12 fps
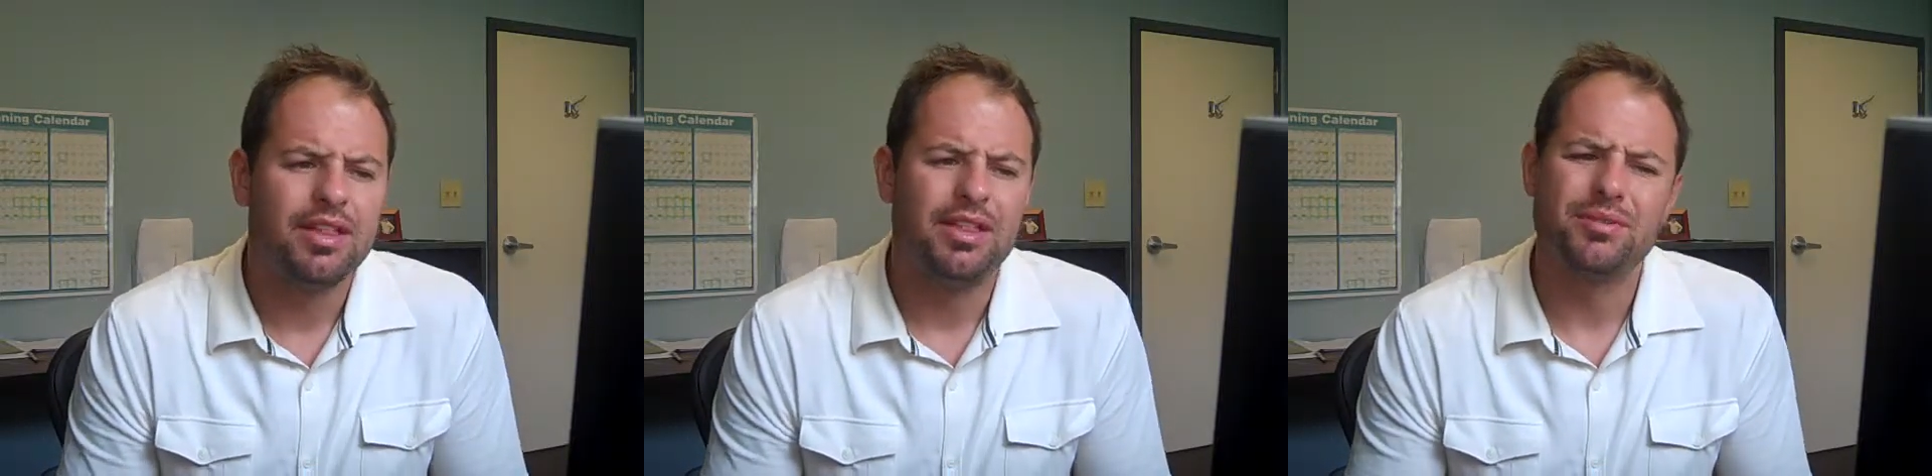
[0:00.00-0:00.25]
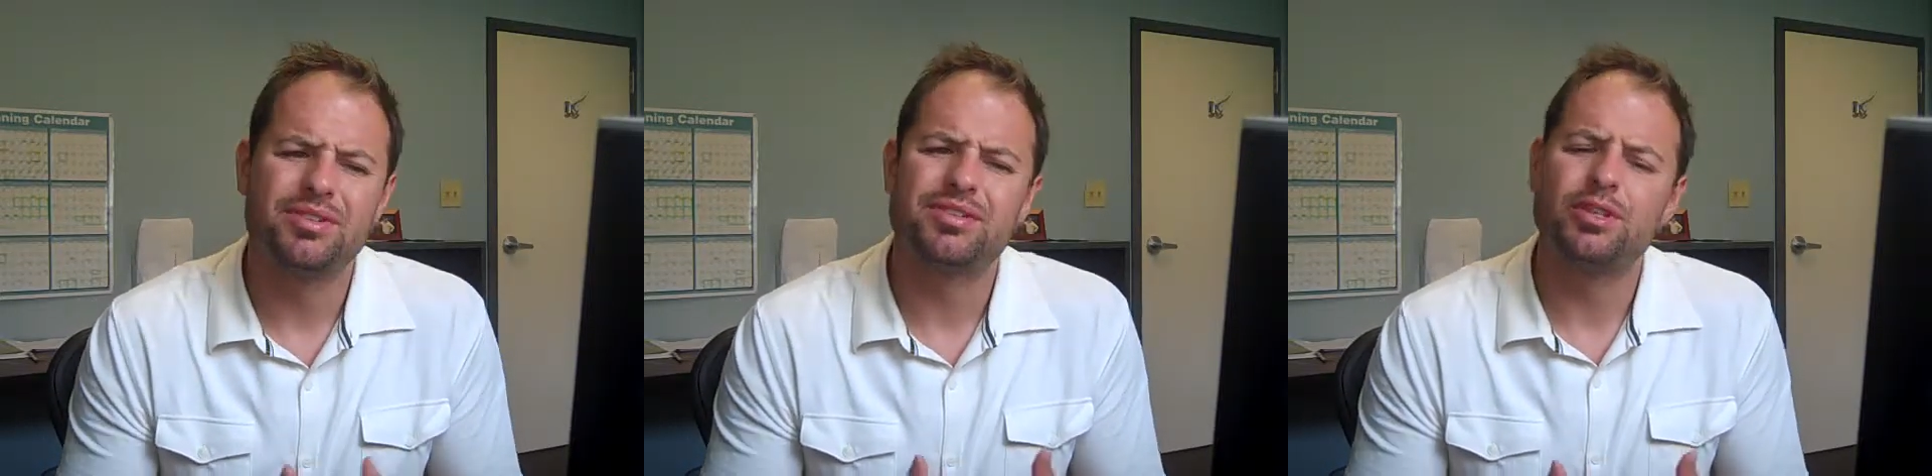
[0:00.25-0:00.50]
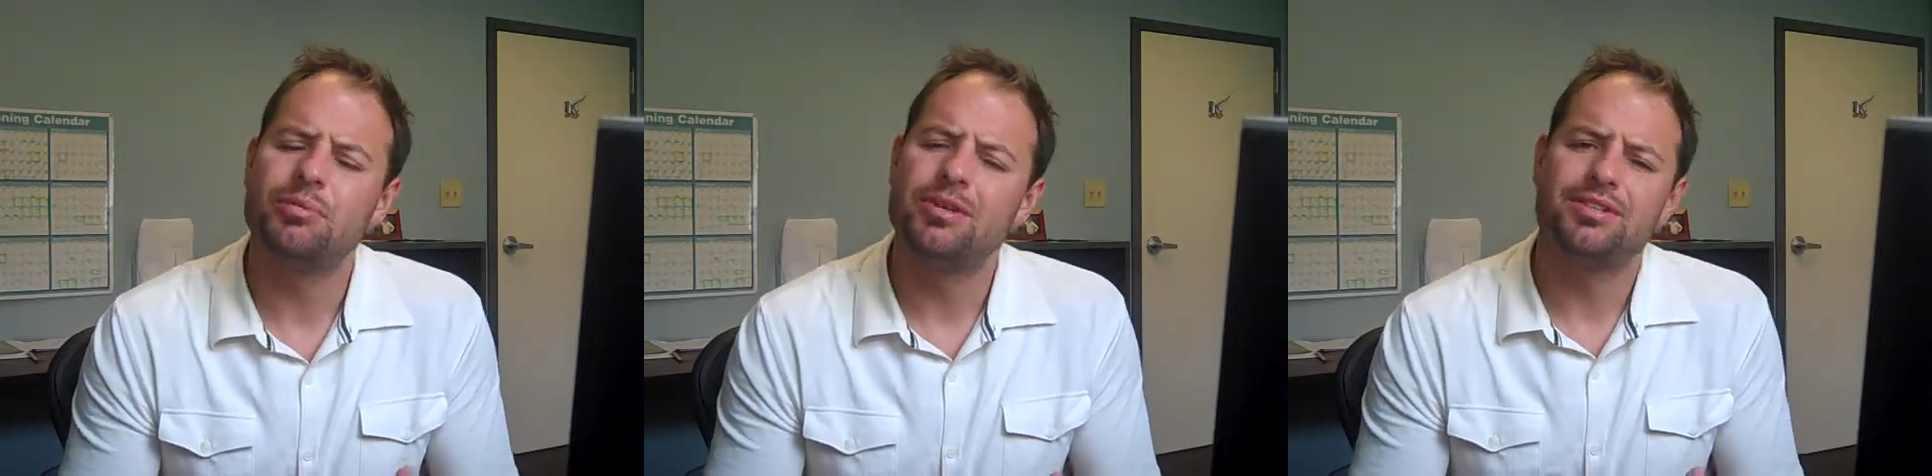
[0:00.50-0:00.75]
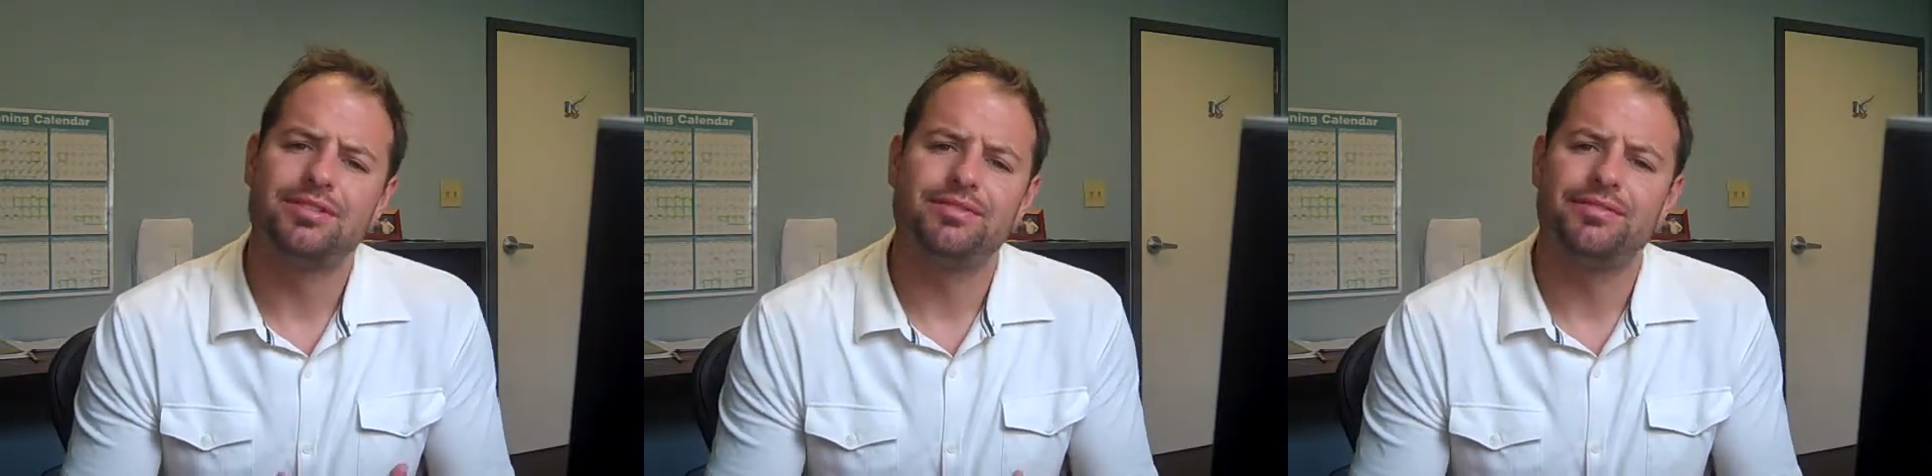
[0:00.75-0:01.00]
There was so
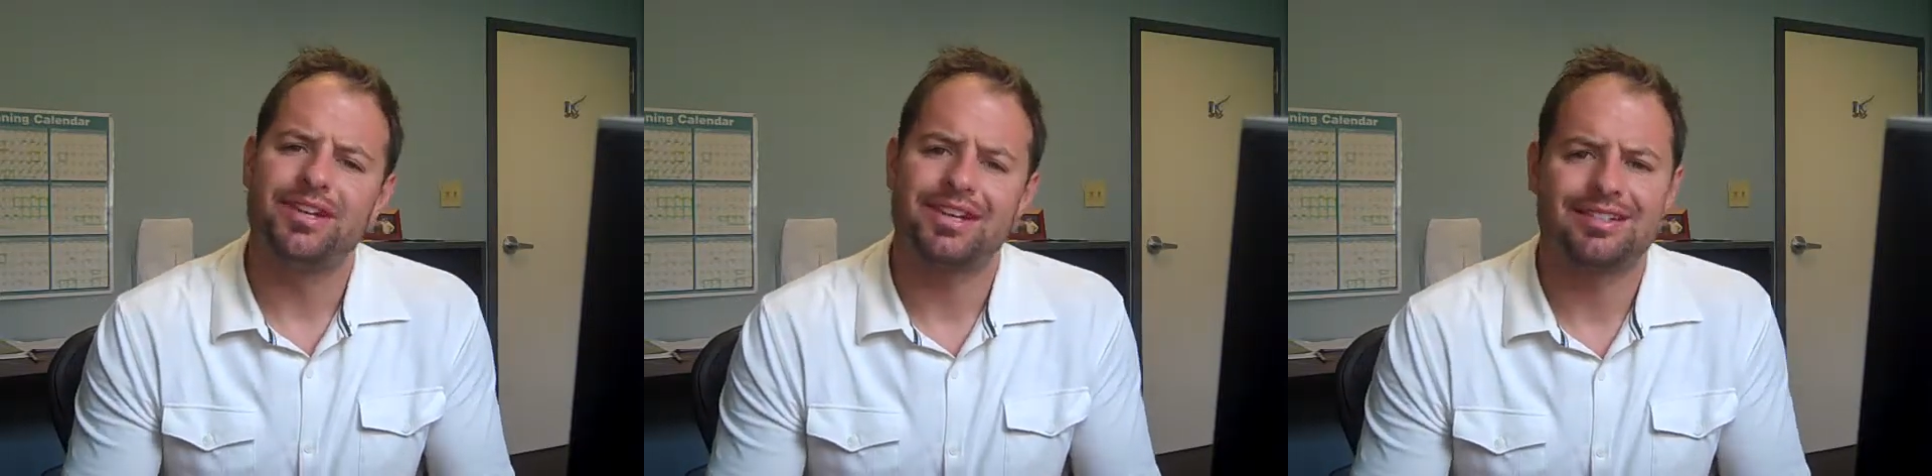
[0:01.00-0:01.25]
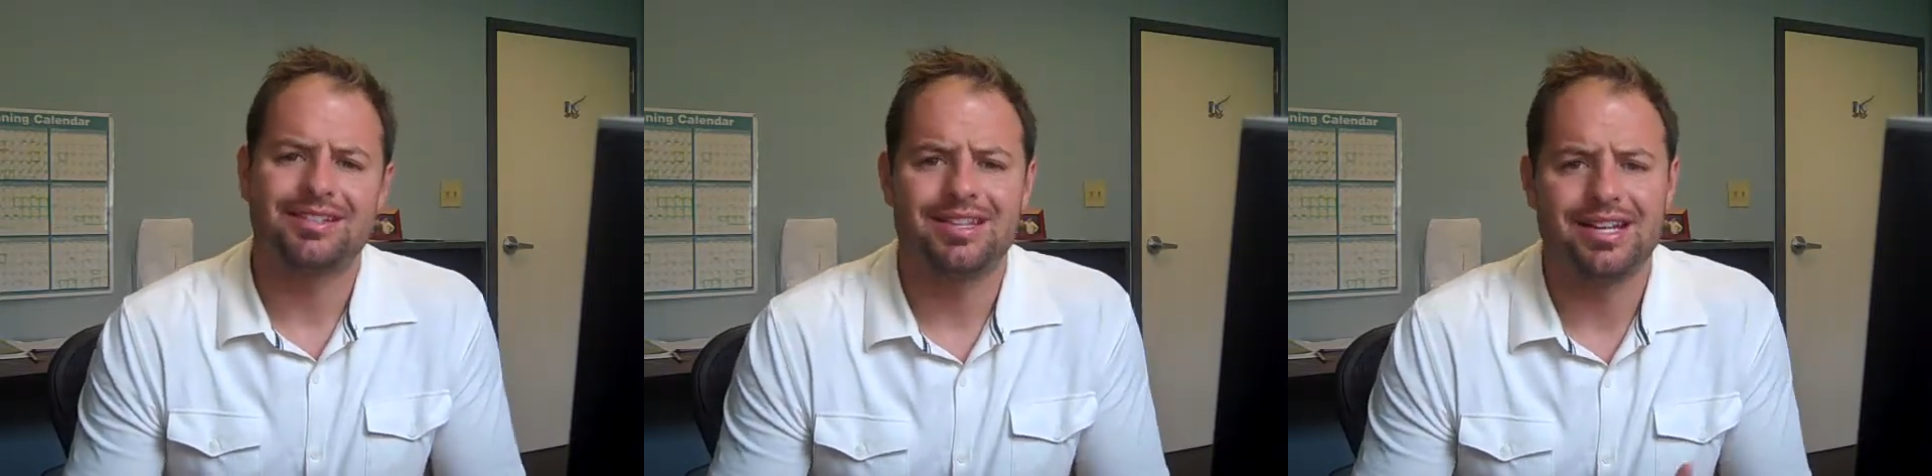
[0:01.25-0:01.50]
much to fix,